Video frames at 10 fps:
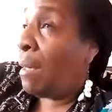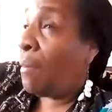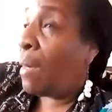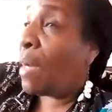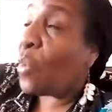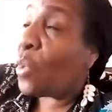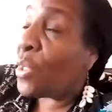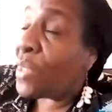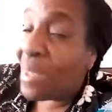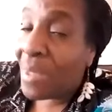but of
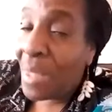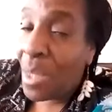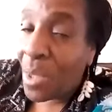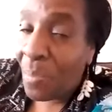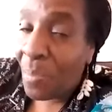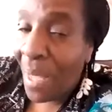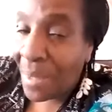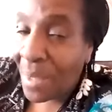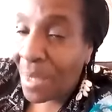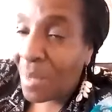course the seed was
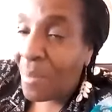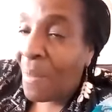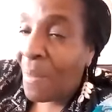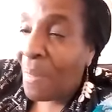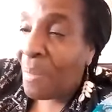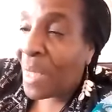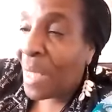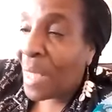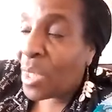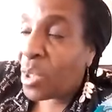planted
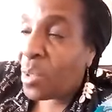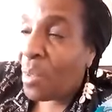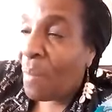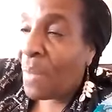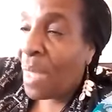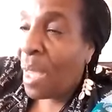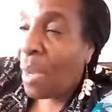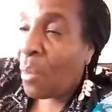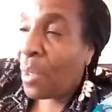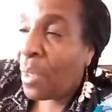because
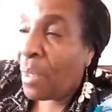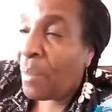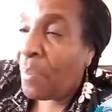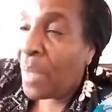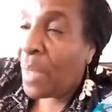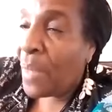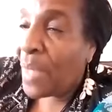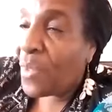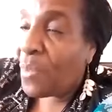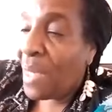our
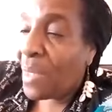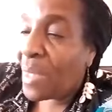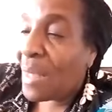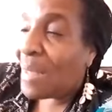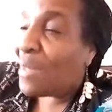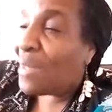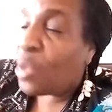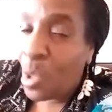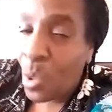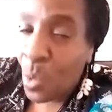parents made us listen to the
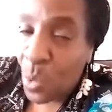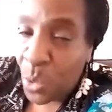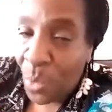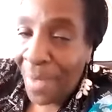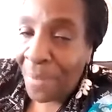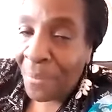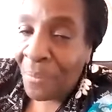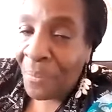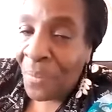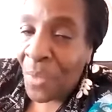news, right?
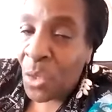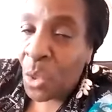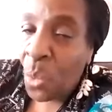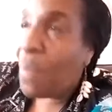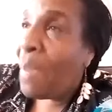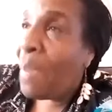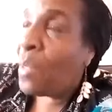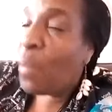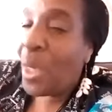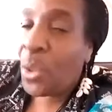Mm-hmm. So when man
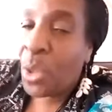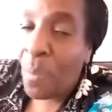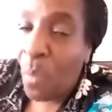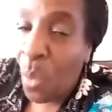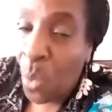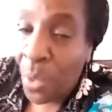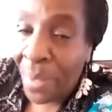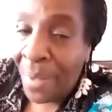to the moon,